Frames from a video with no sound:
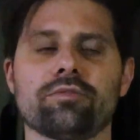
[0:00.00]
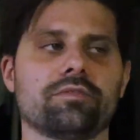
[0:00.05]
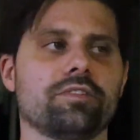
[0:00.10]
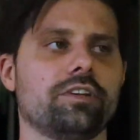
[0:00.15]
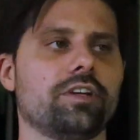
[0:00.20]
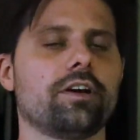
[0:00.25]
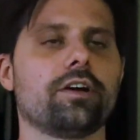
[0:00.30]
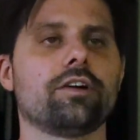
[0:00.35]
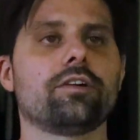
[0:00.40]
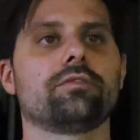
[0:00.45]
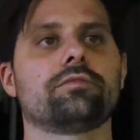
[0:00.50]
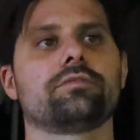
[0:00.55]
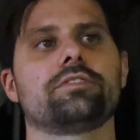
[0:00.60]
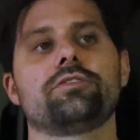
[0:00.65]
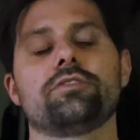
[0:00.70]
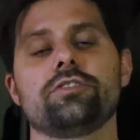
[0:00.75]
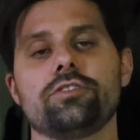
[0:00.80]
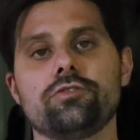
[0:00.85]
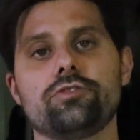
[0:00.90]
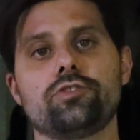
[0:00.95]
You know,
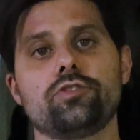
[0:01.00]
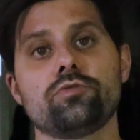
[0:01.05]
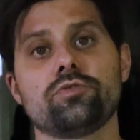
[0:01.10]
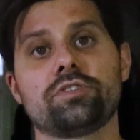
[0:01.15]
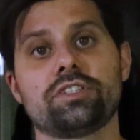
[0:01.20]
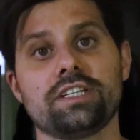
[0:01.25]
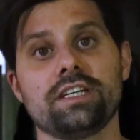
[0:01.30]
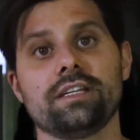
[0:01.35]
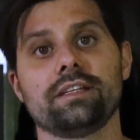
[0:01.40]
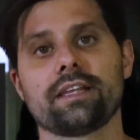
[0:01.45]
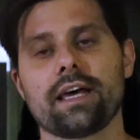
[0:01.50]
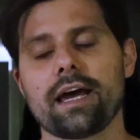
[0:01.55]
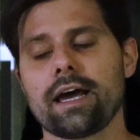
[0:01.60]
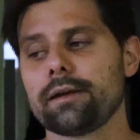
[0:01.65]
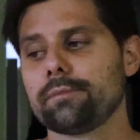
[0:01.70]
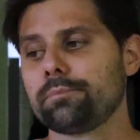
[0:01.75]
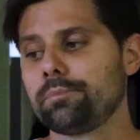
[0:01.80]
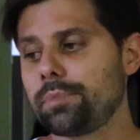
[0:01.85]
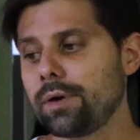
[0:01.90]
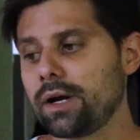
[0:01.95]
you, you do see
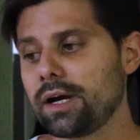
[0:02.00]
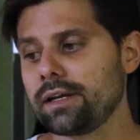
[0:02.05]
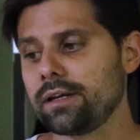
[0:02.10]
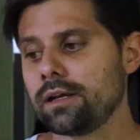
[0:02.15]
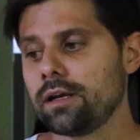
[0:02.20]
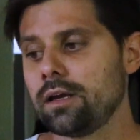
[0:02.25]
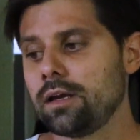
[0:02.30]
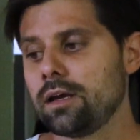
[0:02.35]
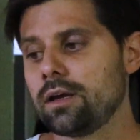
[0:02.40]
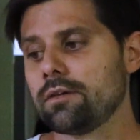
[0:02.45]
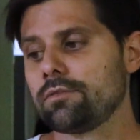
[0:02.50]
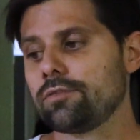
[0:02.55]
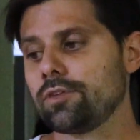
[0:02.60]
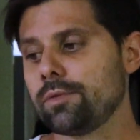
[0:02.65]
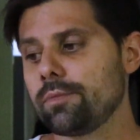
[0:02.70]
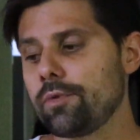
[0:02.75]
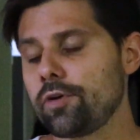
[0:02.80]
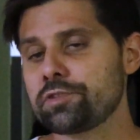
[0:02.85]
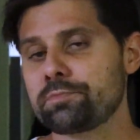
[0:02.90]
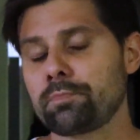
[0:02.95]
that. But for
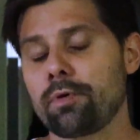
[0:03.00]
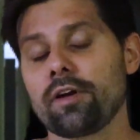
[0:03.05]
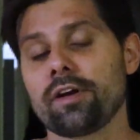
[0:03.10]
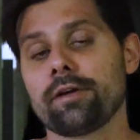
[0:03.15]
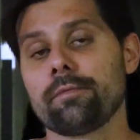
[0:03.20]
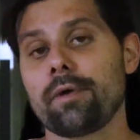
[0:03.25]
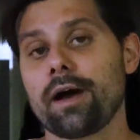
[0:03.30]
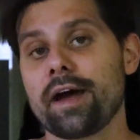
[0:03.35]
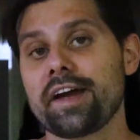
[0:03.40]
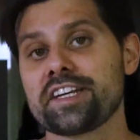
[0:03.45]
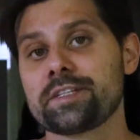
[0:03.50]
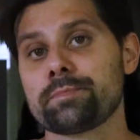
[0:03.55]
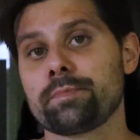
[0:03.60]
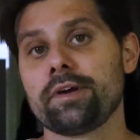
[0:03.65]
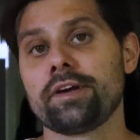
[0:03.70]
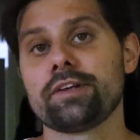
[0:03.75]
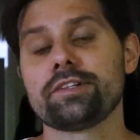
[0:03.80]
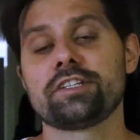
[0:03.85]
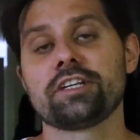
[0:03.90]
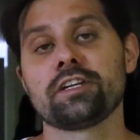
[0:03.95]
the most part, in my
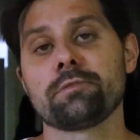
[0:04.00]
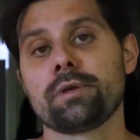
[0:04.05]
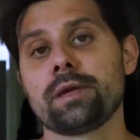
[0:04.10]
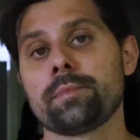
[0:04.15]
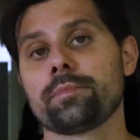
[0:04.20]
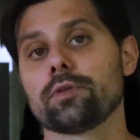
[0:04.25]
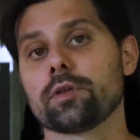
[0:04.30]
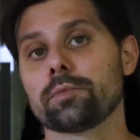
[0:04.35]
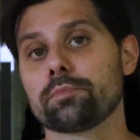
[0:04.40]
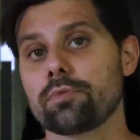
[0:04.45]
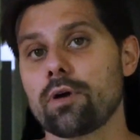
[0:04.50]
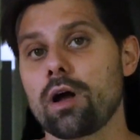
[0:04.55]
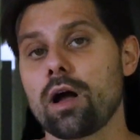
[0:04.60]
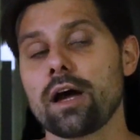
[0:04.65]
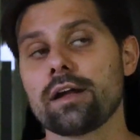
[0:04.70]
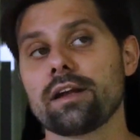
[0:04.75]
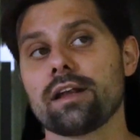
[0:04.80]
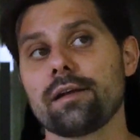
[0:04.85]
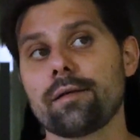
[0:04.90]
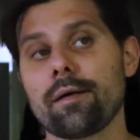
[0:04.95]
experience, seeing people
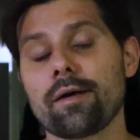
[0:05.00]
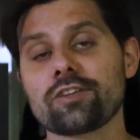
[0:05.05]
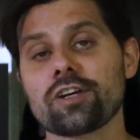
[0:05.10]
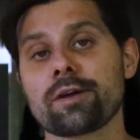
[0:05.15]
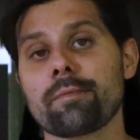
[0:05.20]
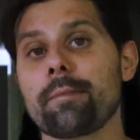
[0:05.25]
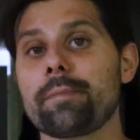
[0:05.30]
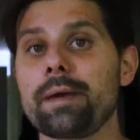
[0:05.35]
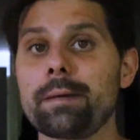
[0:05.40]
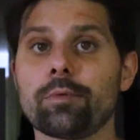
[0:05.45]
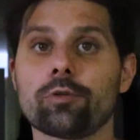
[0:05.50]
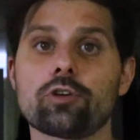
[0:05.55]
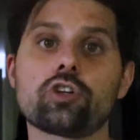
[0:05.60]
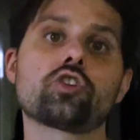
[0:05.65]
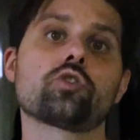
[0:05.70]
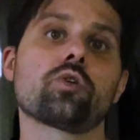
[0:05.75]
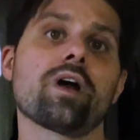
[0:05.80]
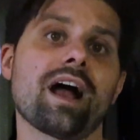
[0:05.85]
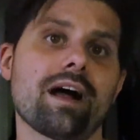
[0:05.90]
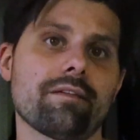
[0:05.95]
abroad, I'm not talking about people
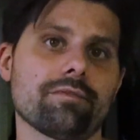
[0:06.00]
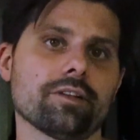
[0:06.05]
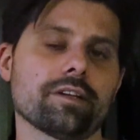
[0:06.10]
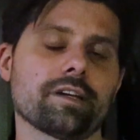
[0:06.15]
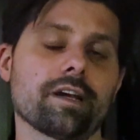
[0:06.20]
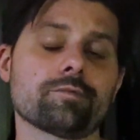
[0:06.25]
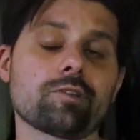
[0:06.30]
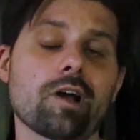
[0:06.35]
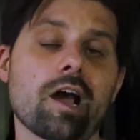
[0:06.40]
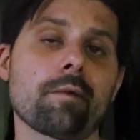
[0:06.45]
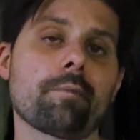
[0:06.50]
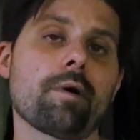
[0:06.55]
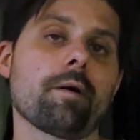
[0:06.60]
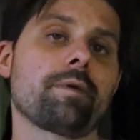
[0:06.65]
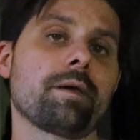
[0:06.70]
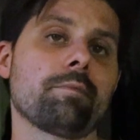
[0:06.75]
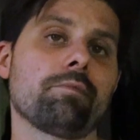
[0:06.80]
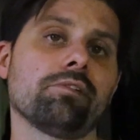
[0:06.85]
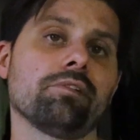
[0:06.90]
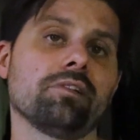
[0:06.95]
traveling. I'm talking about
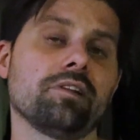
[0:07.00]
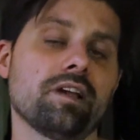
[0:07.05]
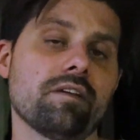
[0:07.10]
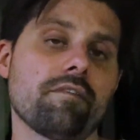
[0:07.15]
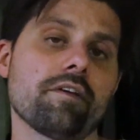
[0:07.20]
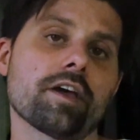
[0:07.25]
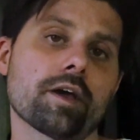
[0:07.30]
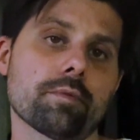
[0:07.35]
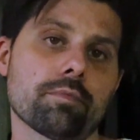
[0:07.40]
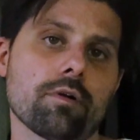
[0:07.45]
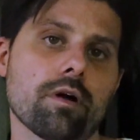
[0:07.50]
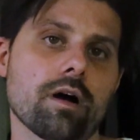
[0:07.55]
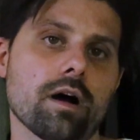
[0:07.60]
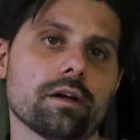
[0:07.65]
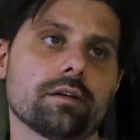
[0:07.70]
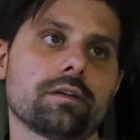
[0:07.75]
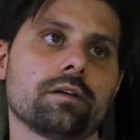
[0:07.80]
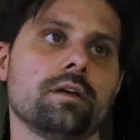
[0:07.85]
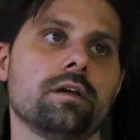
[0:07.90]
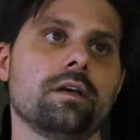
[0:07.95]
people living
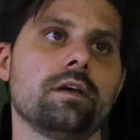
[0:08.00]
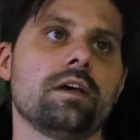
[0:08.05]
abroad.